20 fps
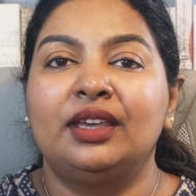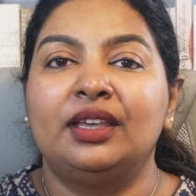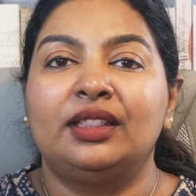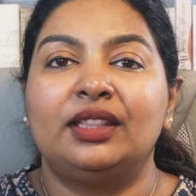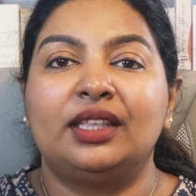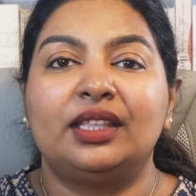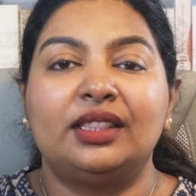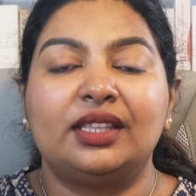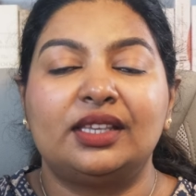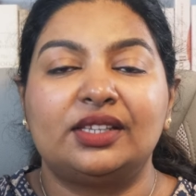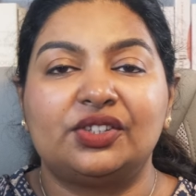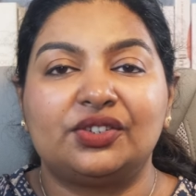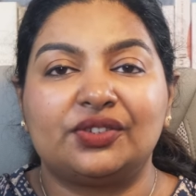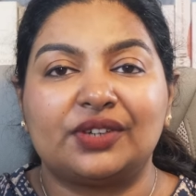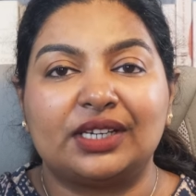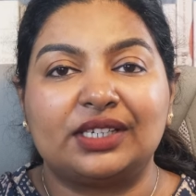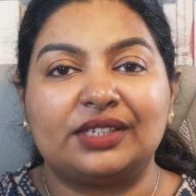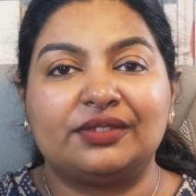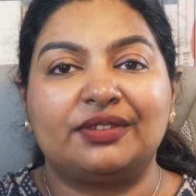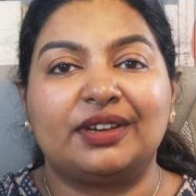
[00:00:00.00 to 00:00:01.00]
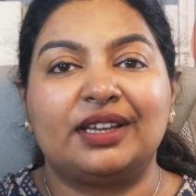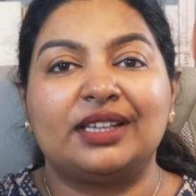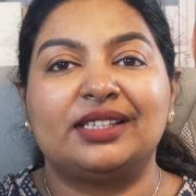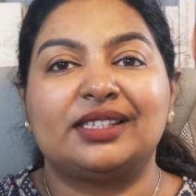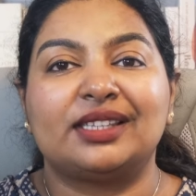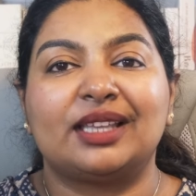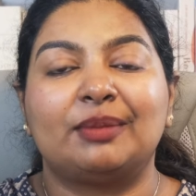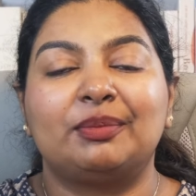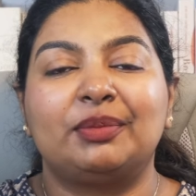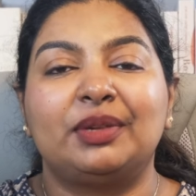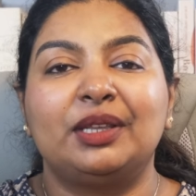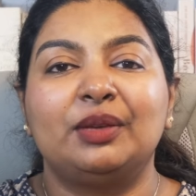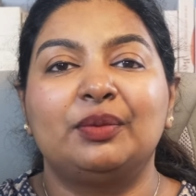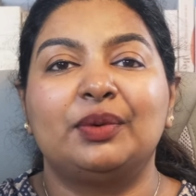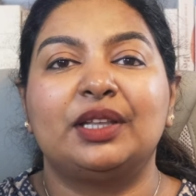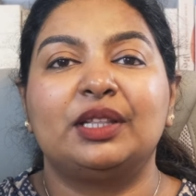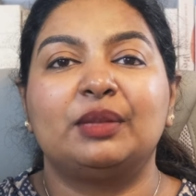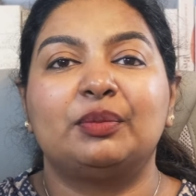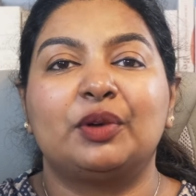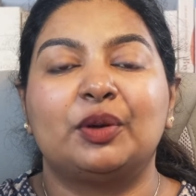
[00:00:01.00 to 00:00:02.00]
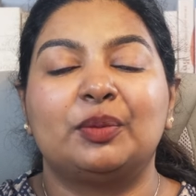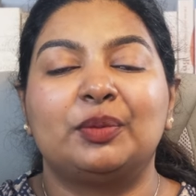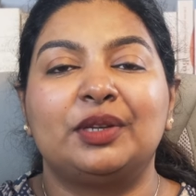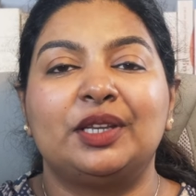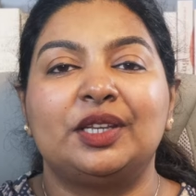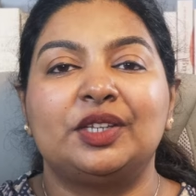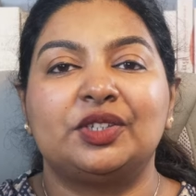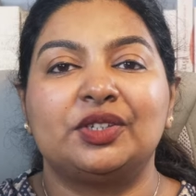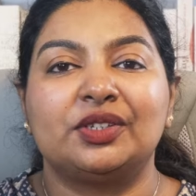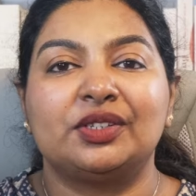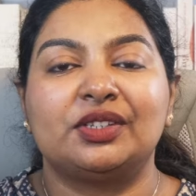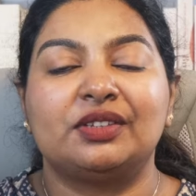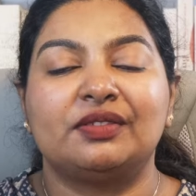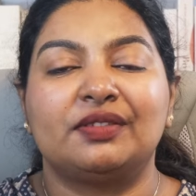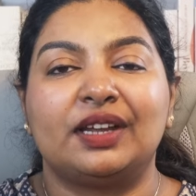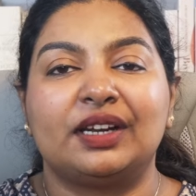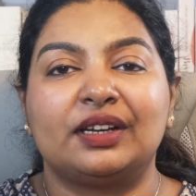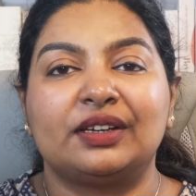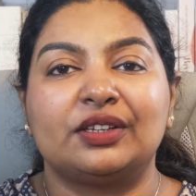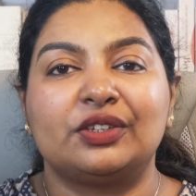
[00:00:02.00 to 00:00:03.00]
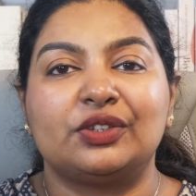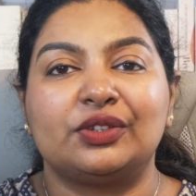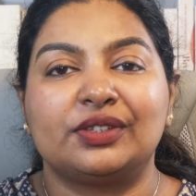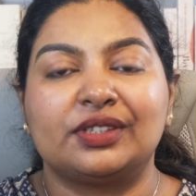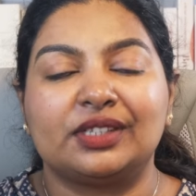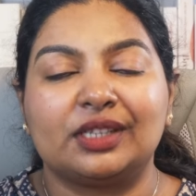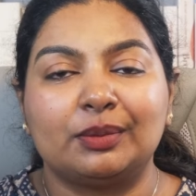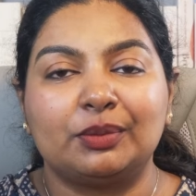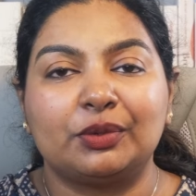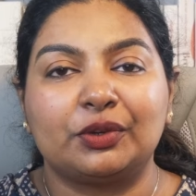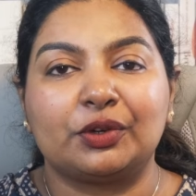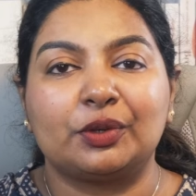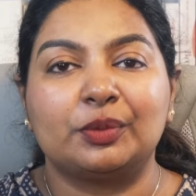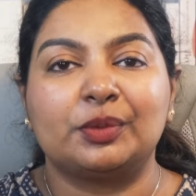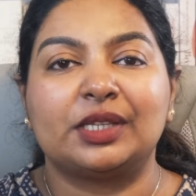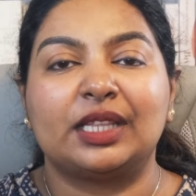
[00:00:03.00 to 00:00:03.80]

Then there's stratified sampling, where the population is divided into subgroups,